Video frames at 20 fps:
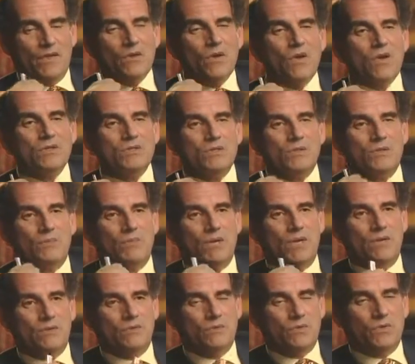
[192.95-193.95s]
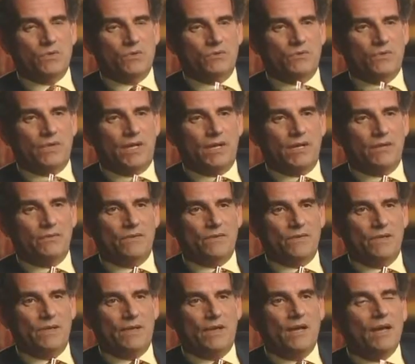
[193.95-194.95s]
They also obey the rule of 5.
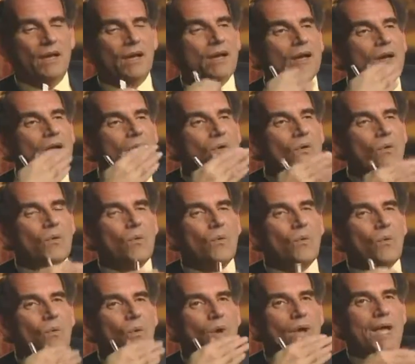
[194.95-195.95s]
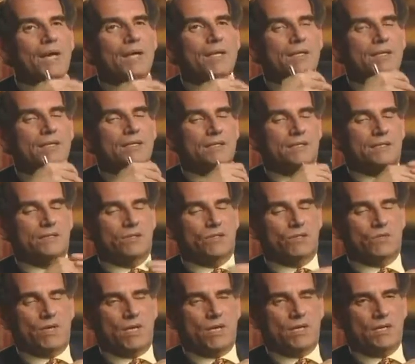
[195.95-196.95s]
Where did this
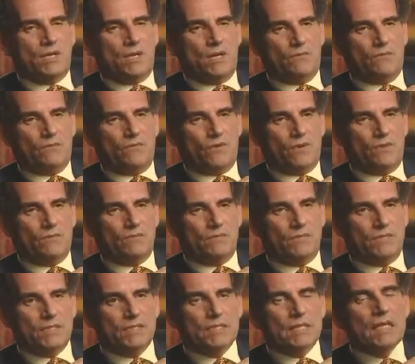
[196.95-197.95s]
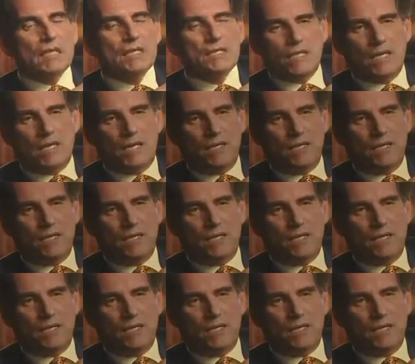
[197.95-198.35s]
constraint come from? It's not